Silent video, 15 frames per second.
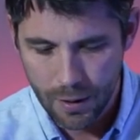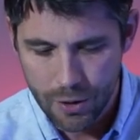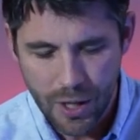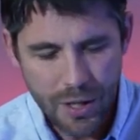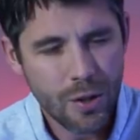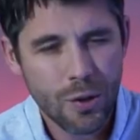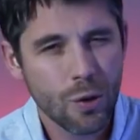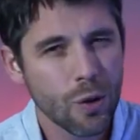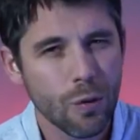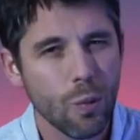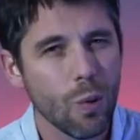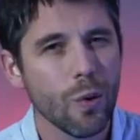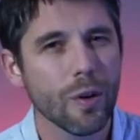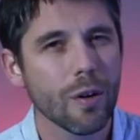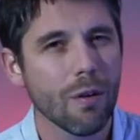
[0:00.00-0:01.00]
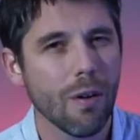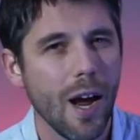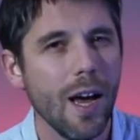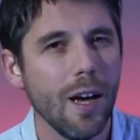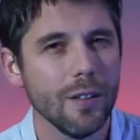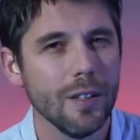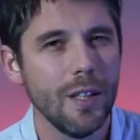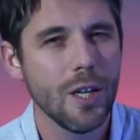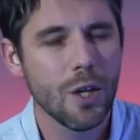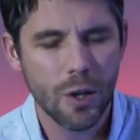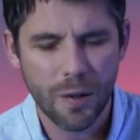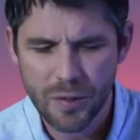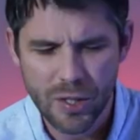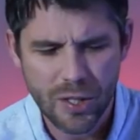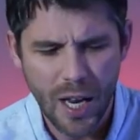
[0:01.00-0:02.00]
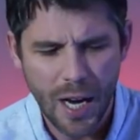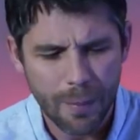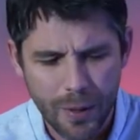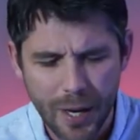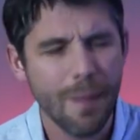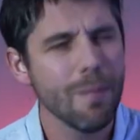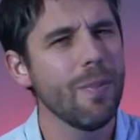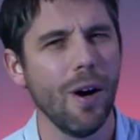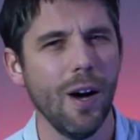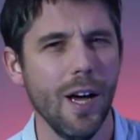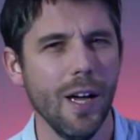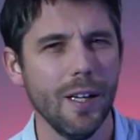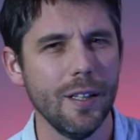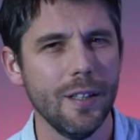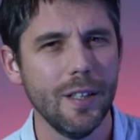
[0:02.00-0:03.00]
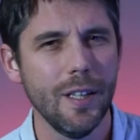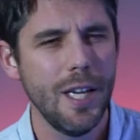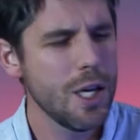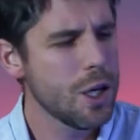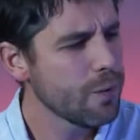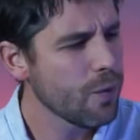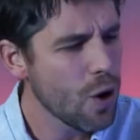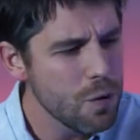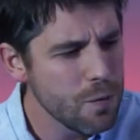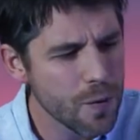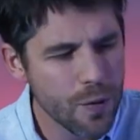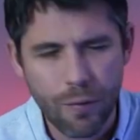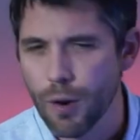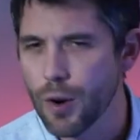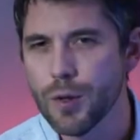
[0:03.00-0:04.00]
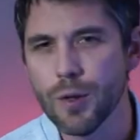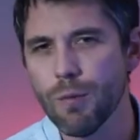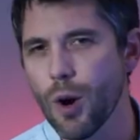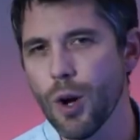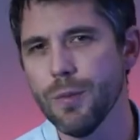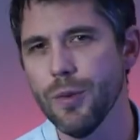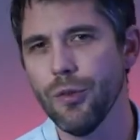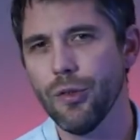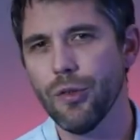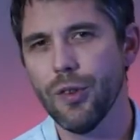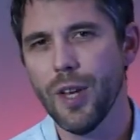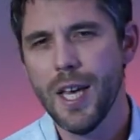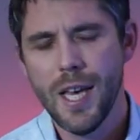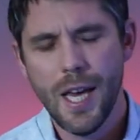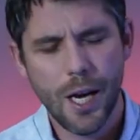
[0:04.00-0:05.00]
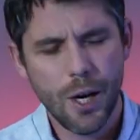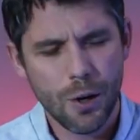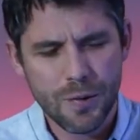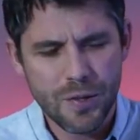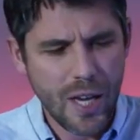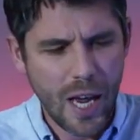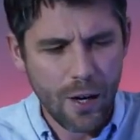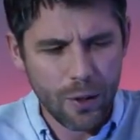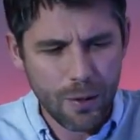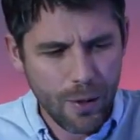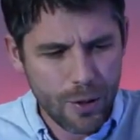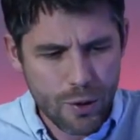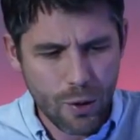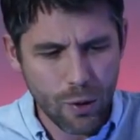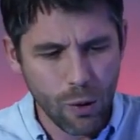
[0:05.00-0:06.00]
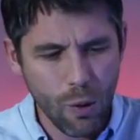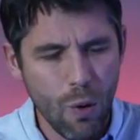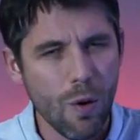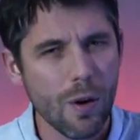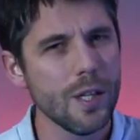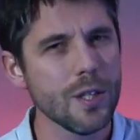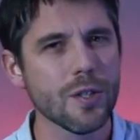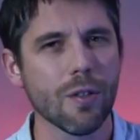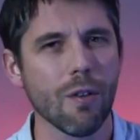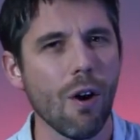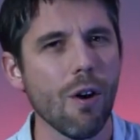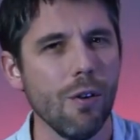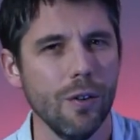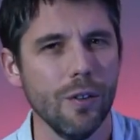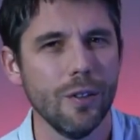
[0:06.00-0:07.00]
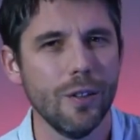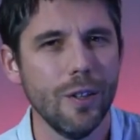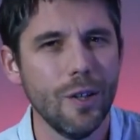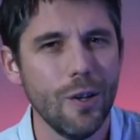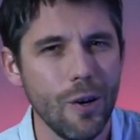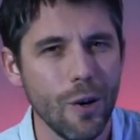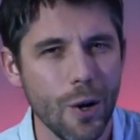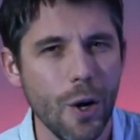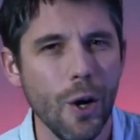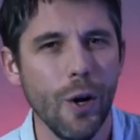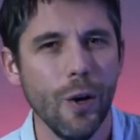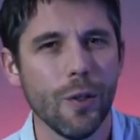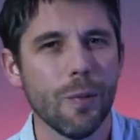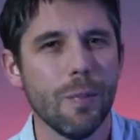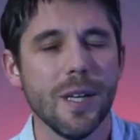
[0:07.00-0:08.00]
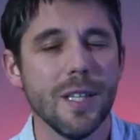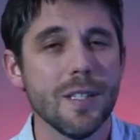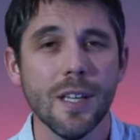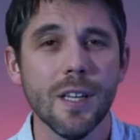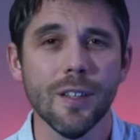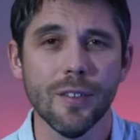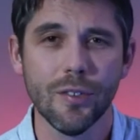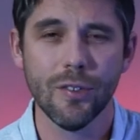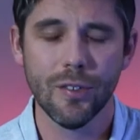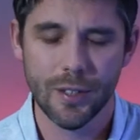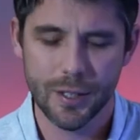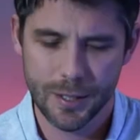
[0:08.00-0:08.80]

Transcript: Jesus could have worn a crown. He could have set up an empire. He could have overthrown the Romans. He could have sat on the most glorious throne on earth, but he didn't.